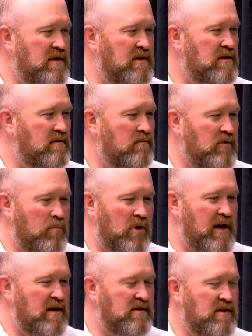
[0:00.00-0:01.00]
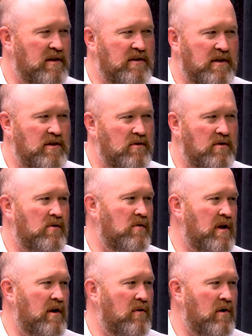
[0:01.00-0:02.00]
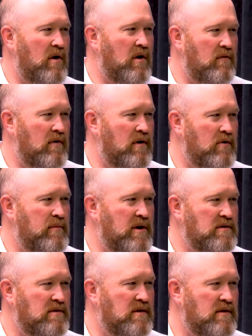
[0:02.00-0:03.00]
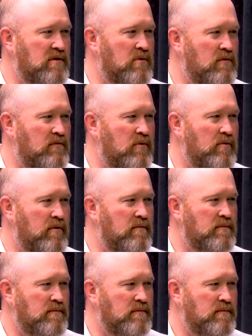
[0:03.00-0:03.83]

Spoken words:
and the plan is to continue to do that on all of our new buses as going forward.